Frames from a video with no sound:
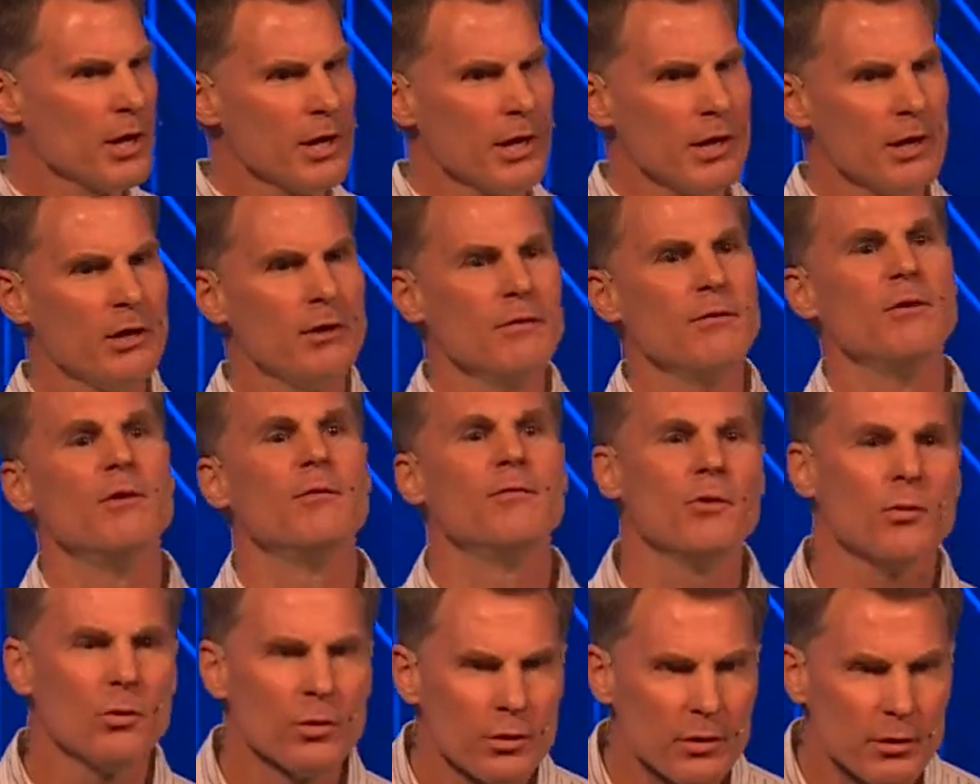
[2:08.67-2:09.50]
if
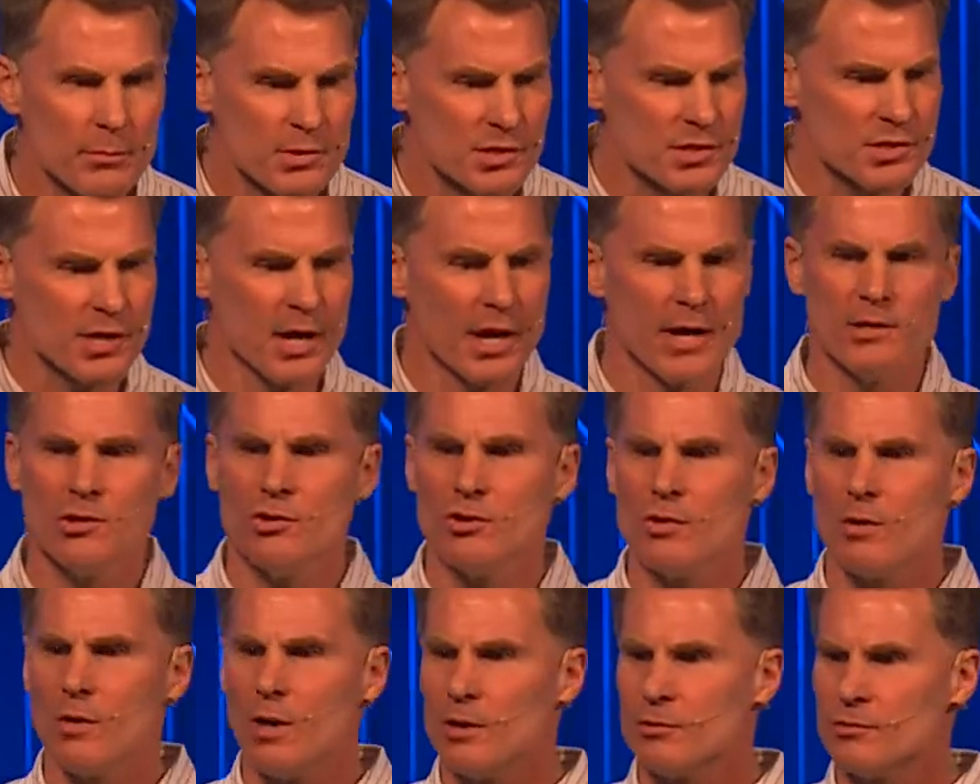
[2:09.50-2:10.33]
you're really Messiah, you
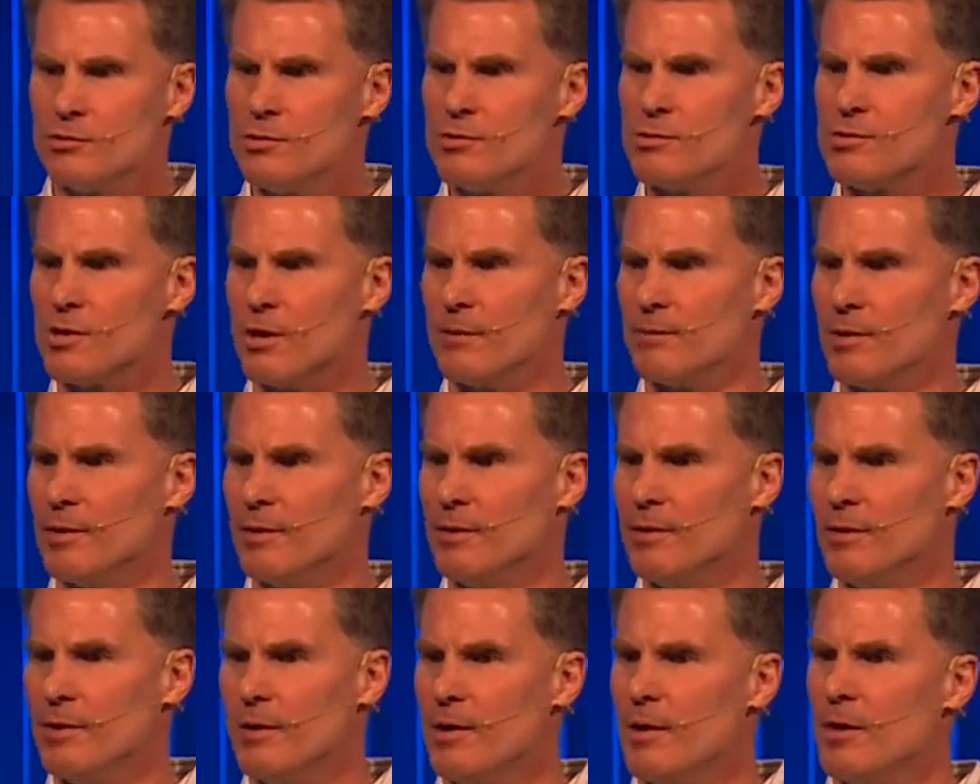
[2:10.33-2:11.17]
go out and do something.
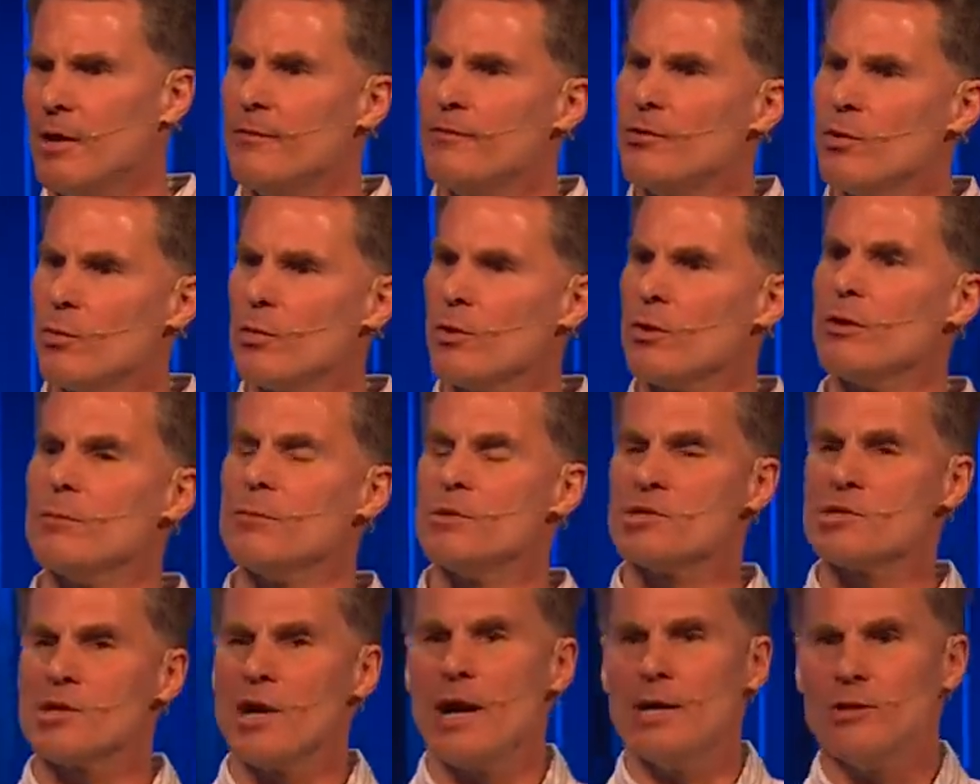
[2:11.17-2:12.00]
If you're really
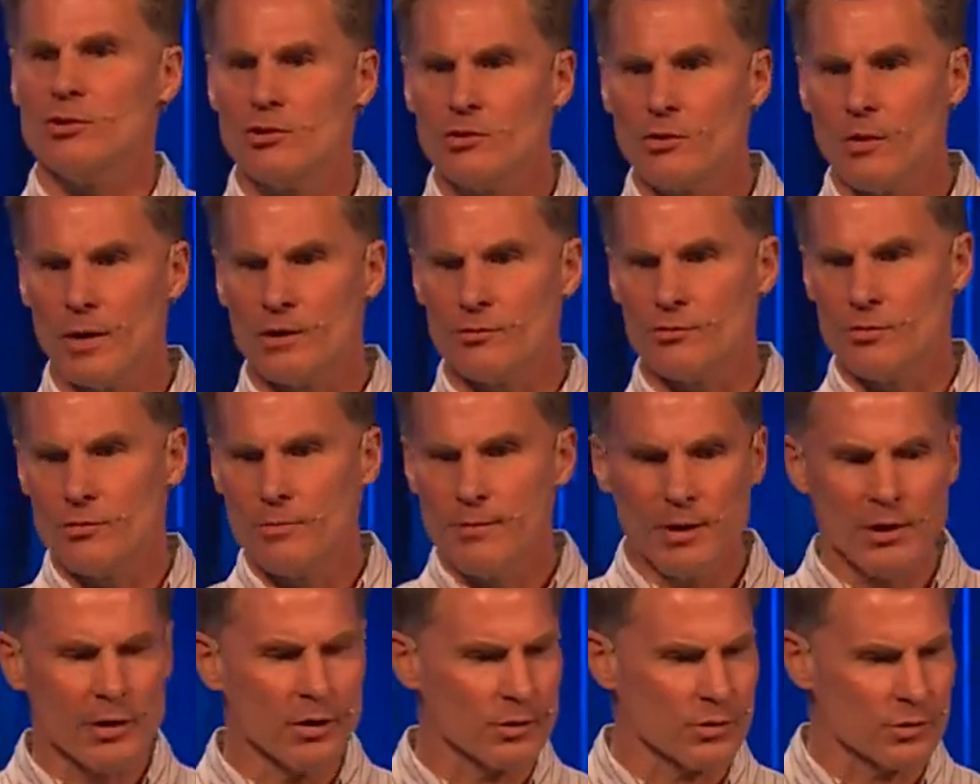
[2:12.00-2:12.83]
Messiah, you go out and do
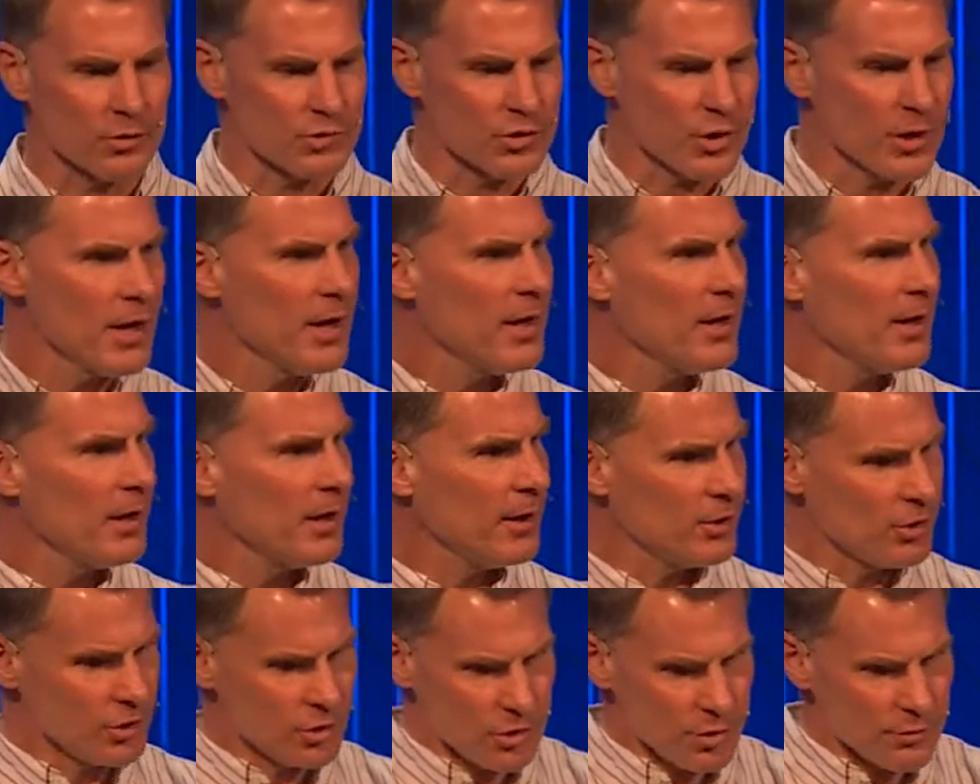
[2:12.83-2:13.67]
miracles.
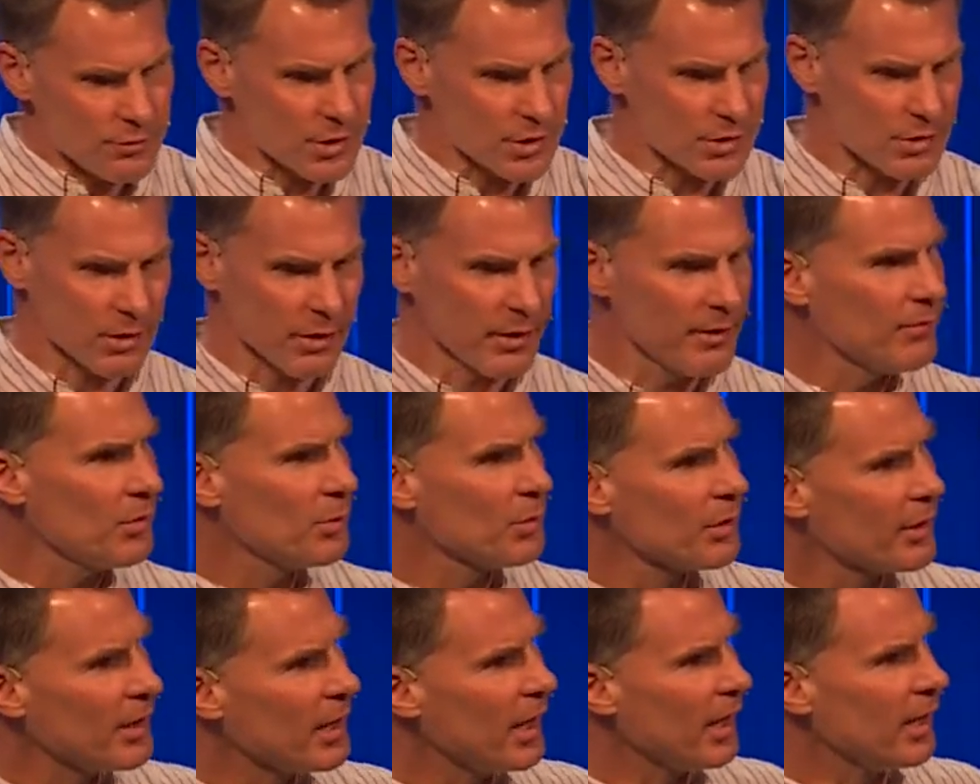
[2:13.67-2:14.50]
You just live him
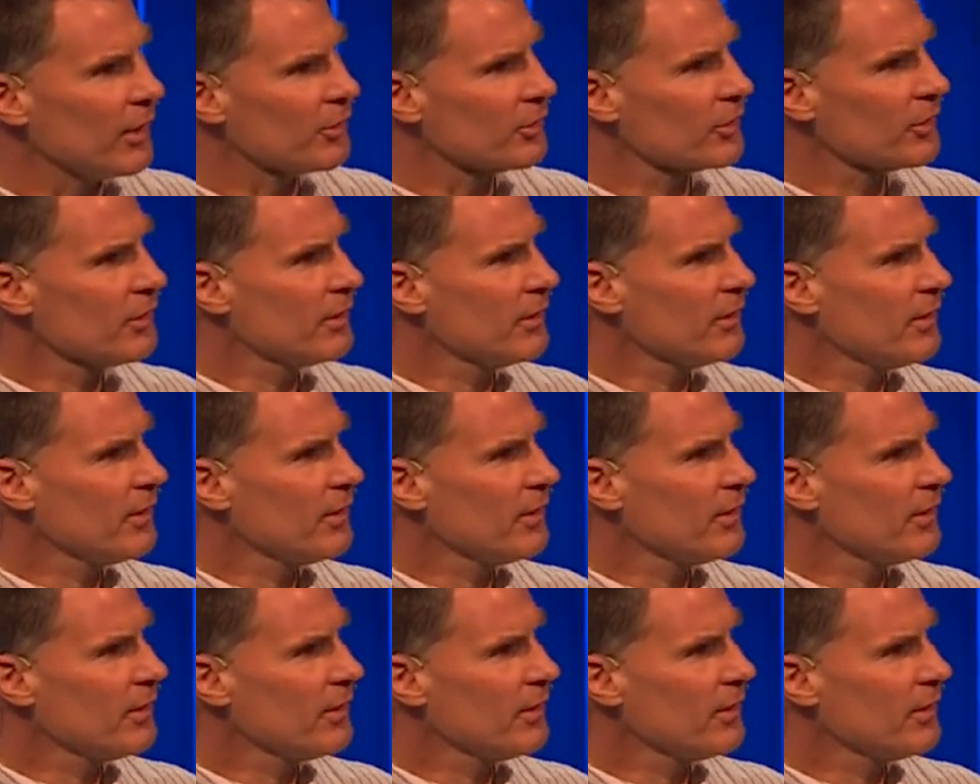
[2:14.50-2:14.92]
with us.